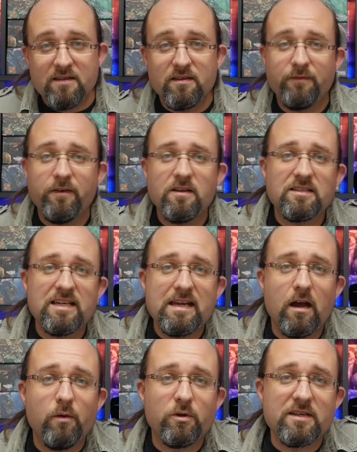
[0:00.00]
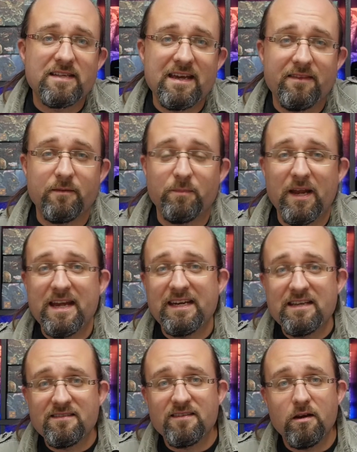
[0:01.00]
So firstly, I want to say that playing
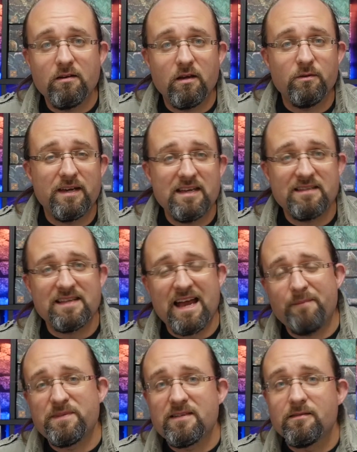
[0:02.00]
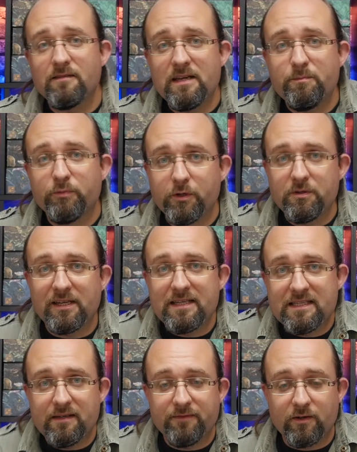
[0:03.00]
in solo is absolutely brutally
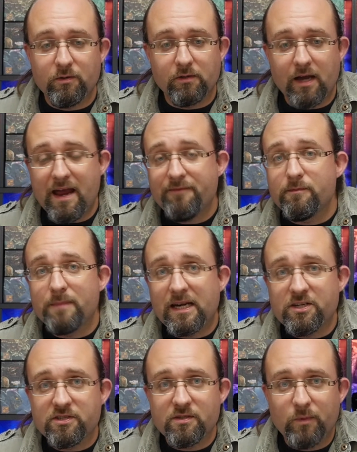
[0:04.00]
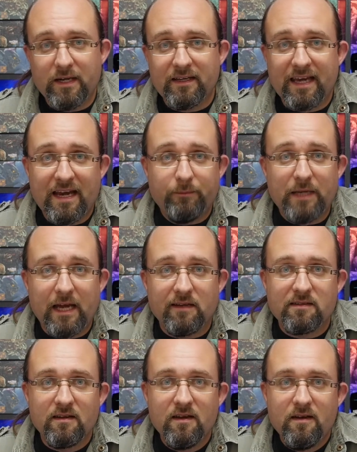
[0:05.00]
difficult. I haven't managed to win a game
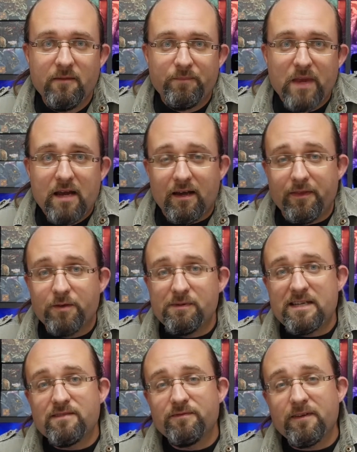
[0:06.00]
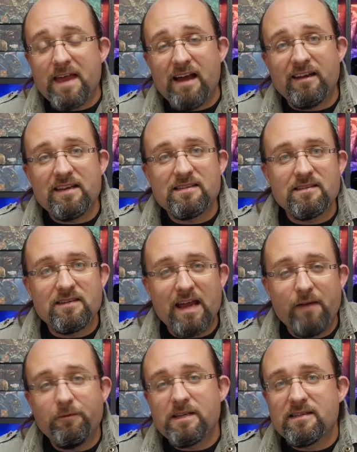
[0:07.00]
yet. And the reason for that is that
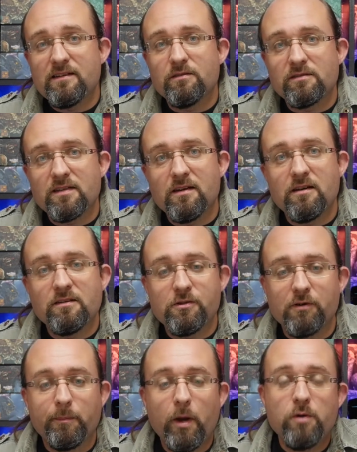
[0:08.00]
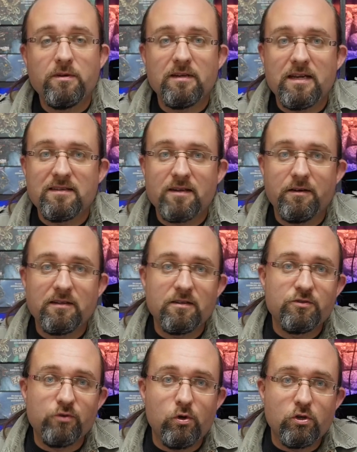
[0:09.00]
every single turn your opponent is going to
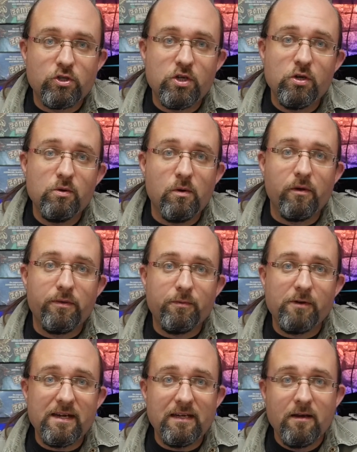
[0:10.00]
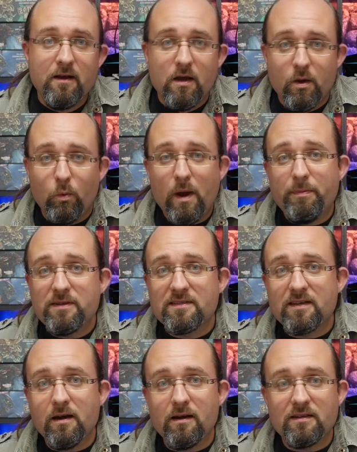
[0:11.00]
draw 2 or 3 weapons
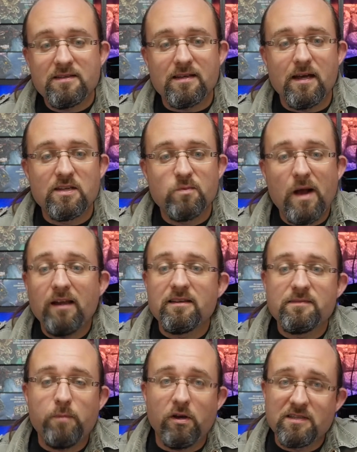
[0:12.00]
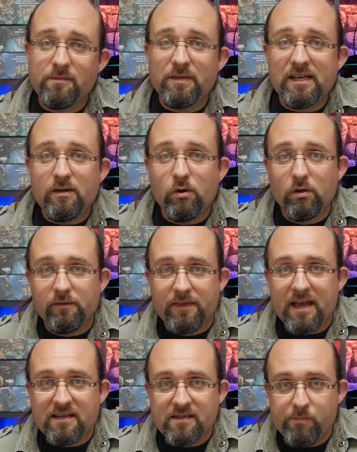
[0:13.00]
cards, as well as possibly all of
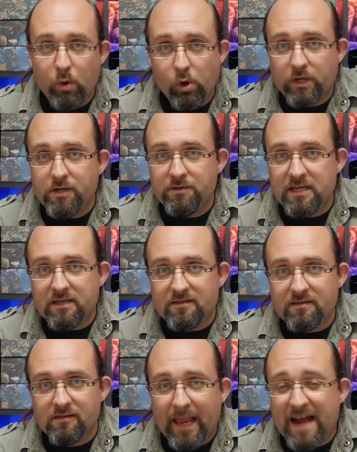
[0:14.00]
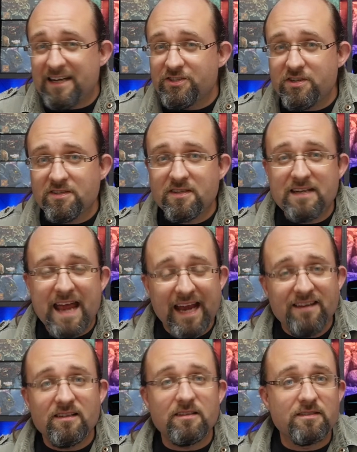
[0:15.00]
their support units. And it's just an
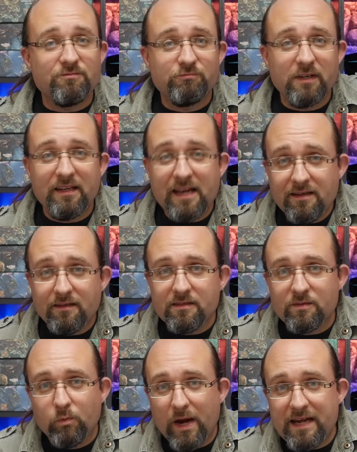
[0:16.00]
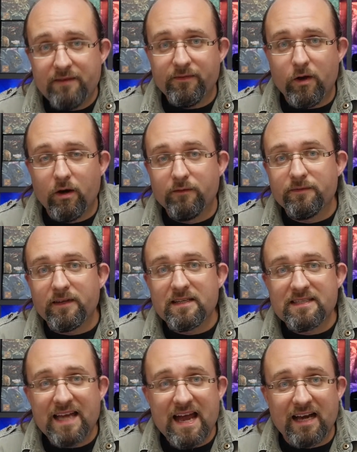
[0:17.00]
endless, relentless wave of
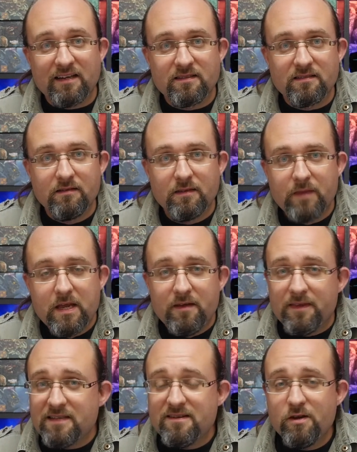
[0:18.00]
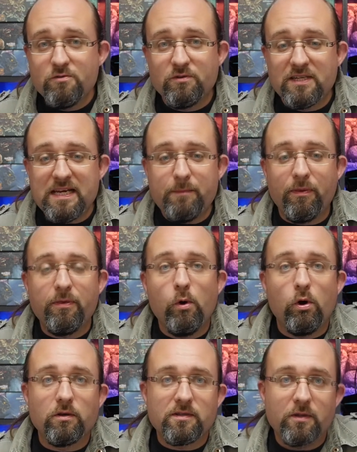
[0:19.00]
attacks. There's no deep
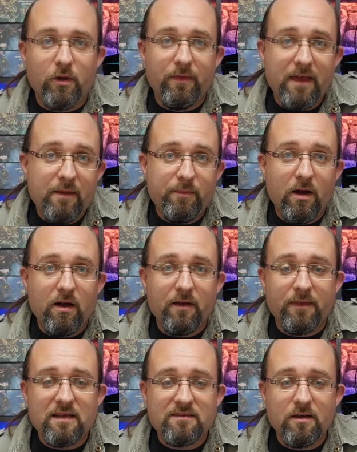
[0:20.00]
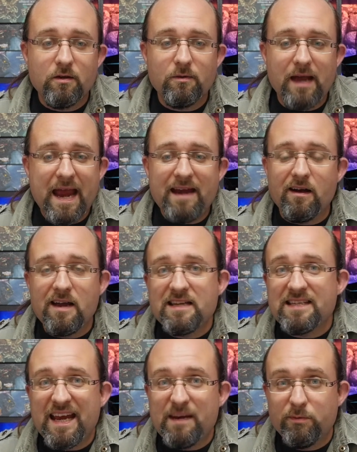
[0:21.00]
thought on their part. There's no AI
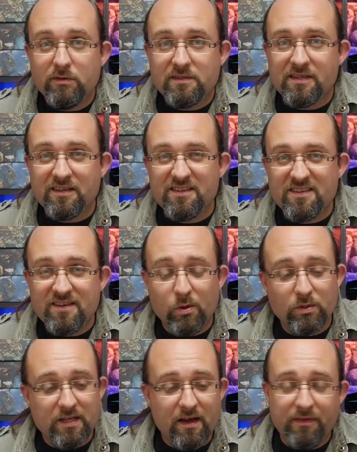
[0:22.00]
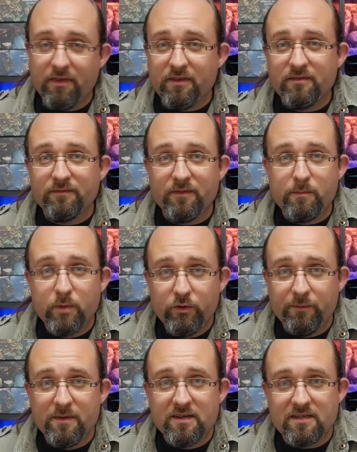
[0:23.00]
table to consult other than for
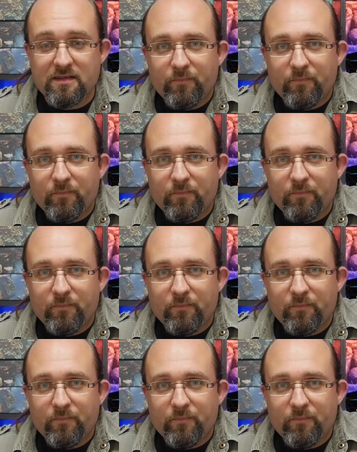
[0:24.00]
movement.